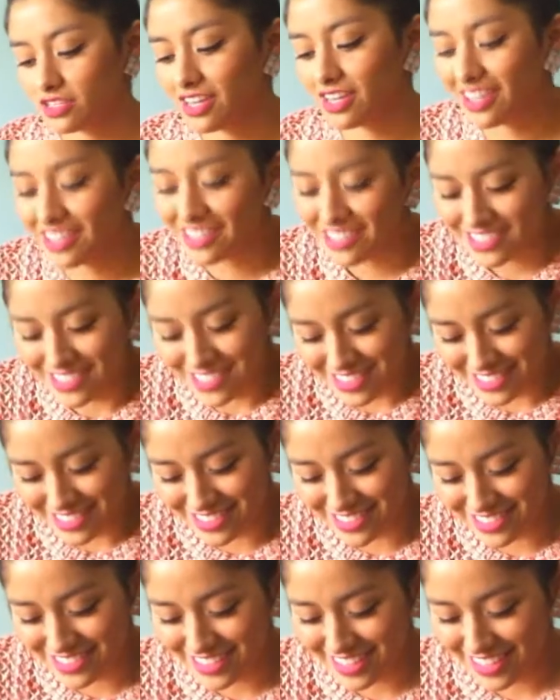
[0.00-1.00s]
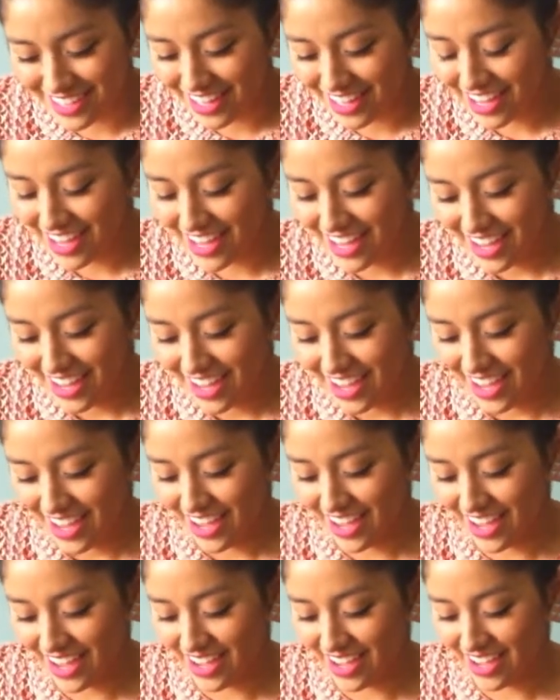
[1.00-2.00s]
dress
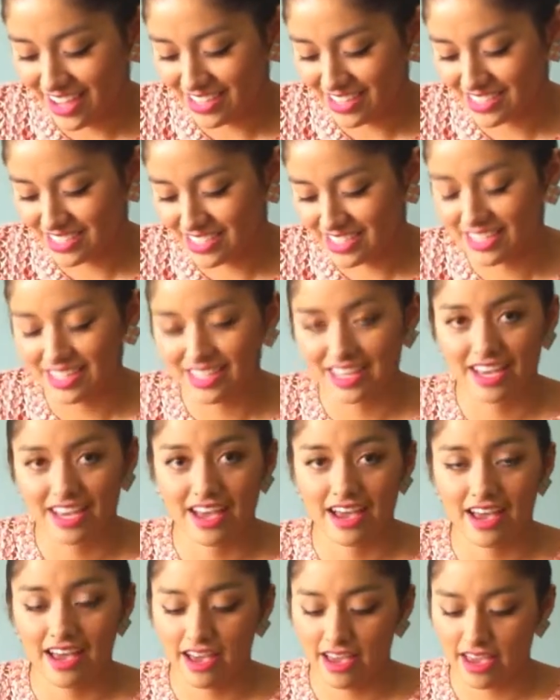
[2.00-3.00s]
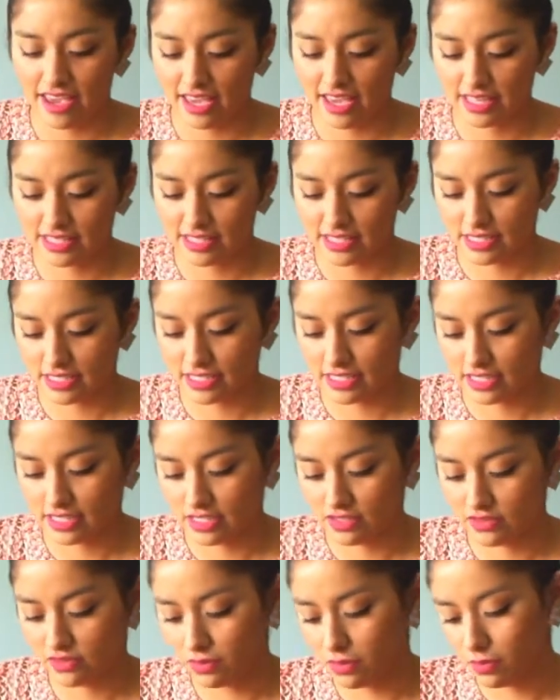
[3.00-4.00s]
and it's,
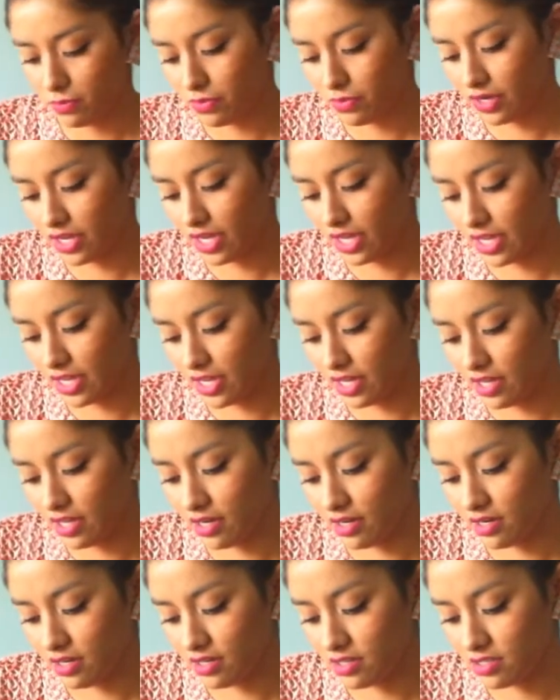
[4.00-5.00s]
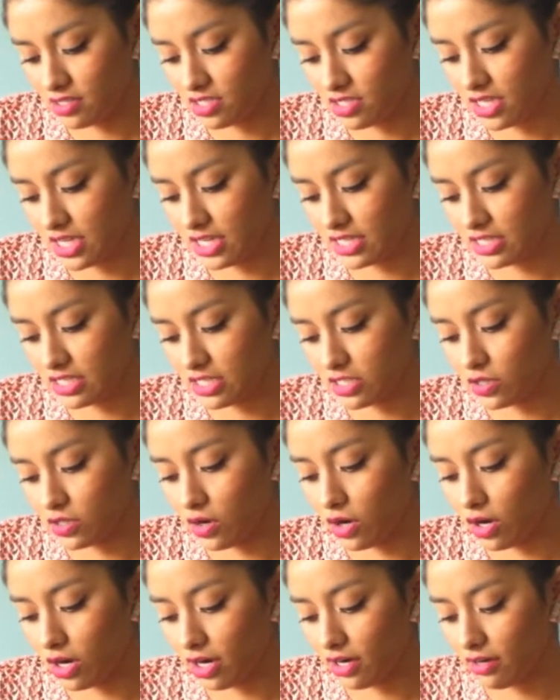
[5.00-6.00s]
it's from the brand Chances
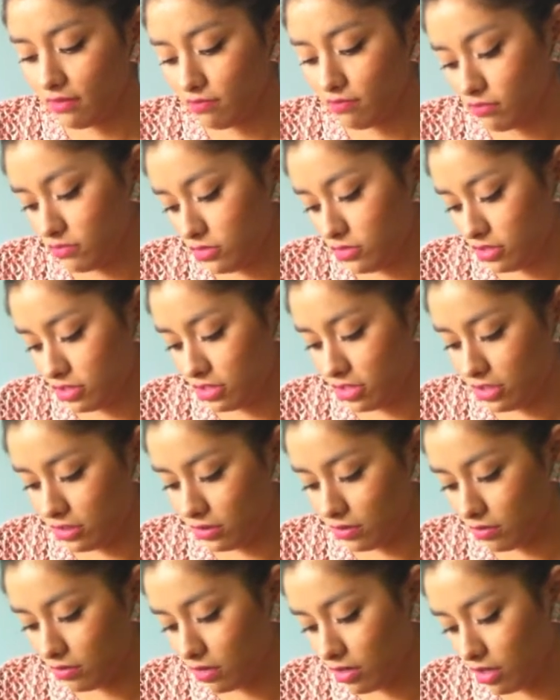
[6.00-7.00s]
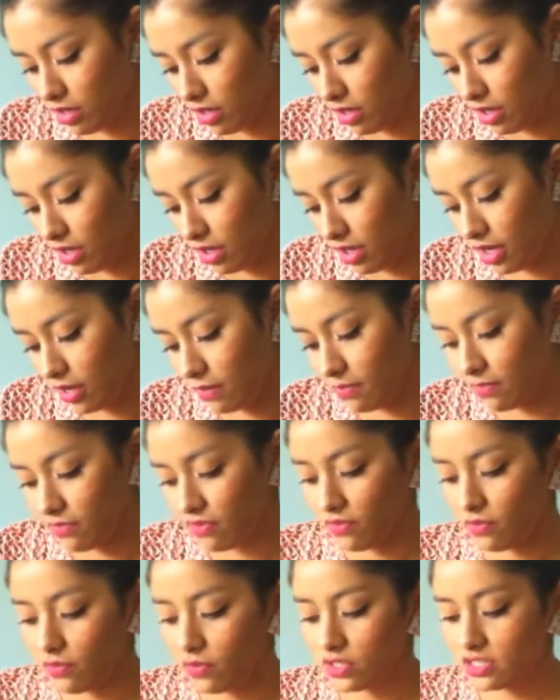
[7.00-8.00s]
Are, it's cute,
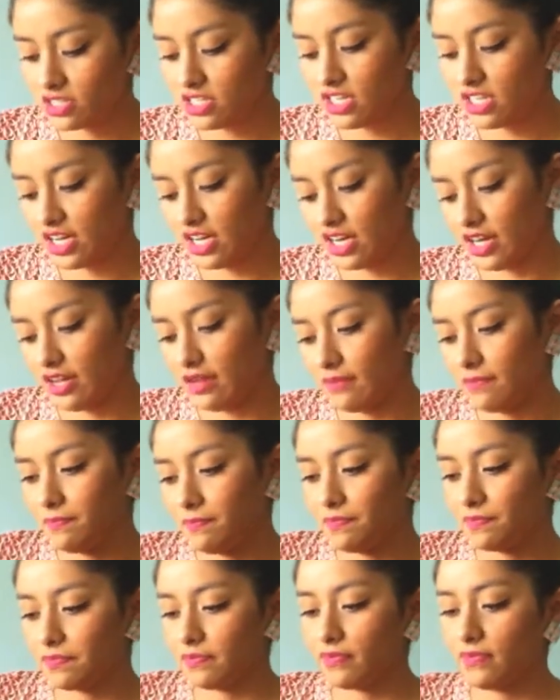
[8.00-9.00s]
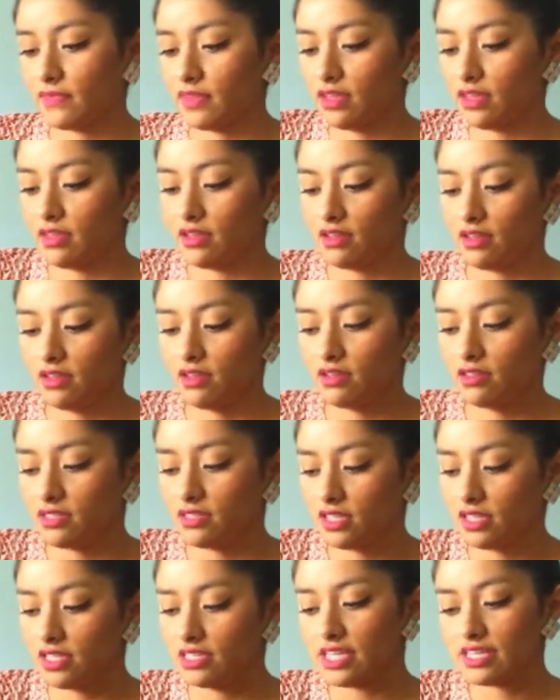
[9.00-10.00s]
um, $14.99.
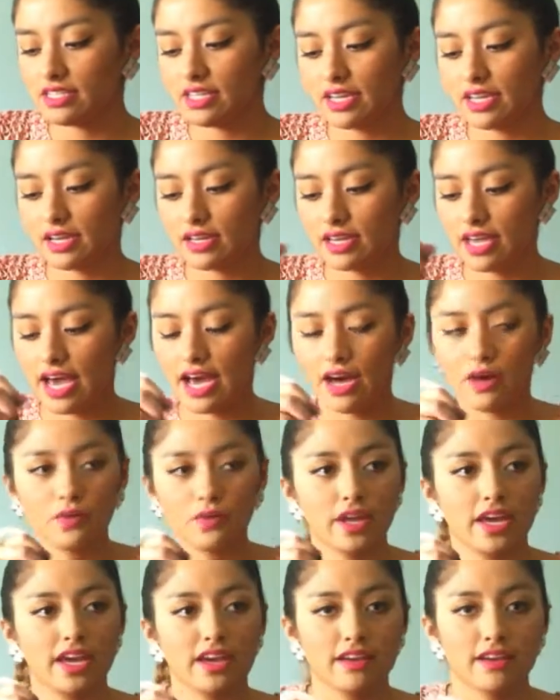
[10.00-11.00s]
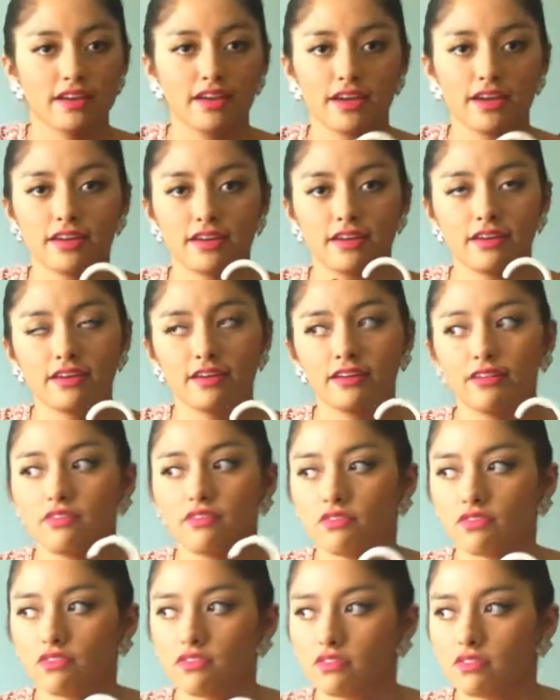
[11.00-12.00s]
So this has like a cowl neck kind
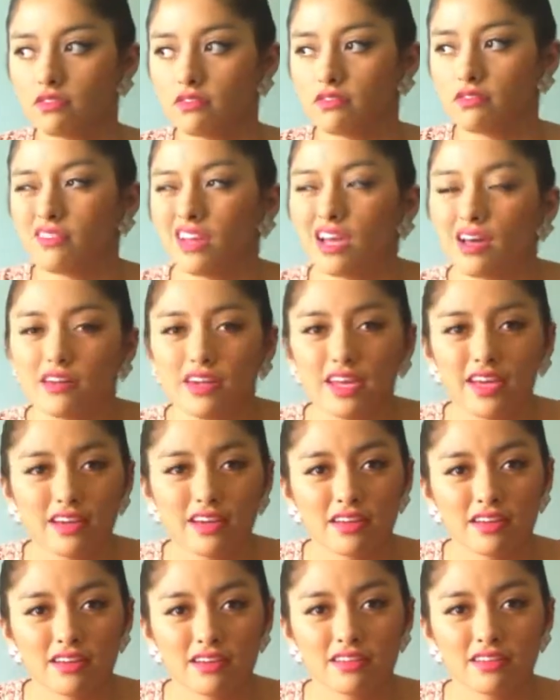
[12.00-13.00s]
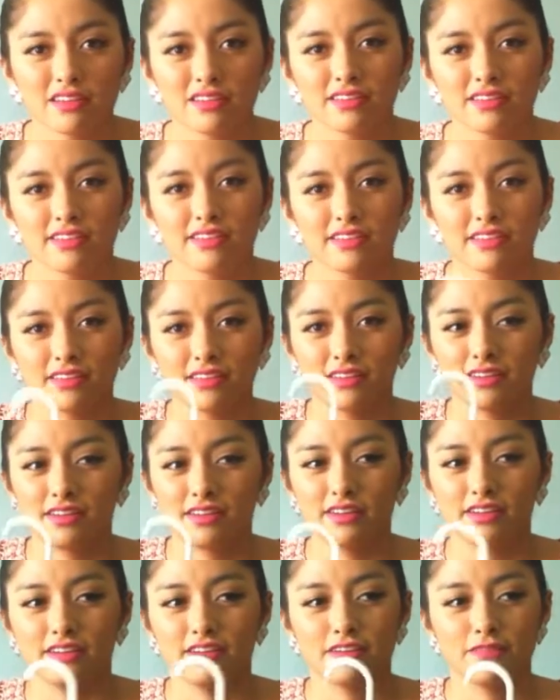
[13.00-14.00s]
of, cowl neck?
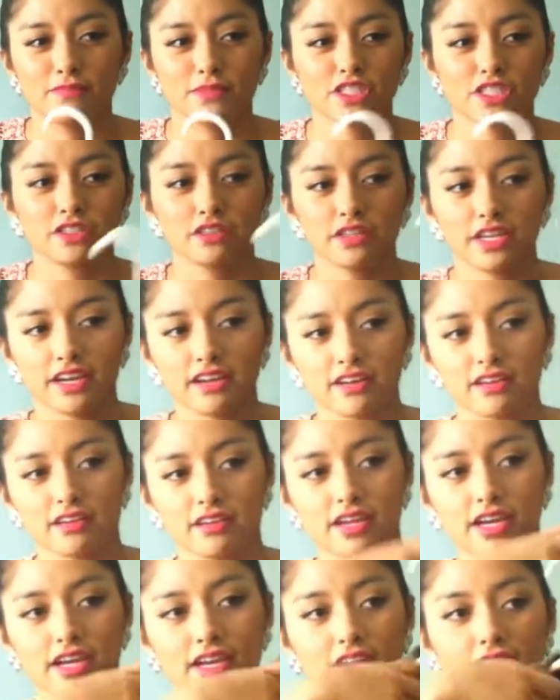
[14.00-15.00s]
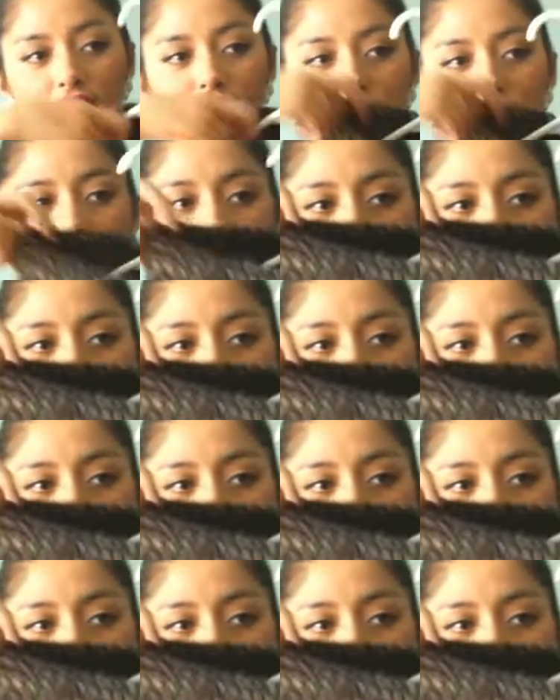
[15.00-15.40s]
Um, turtleneck kind of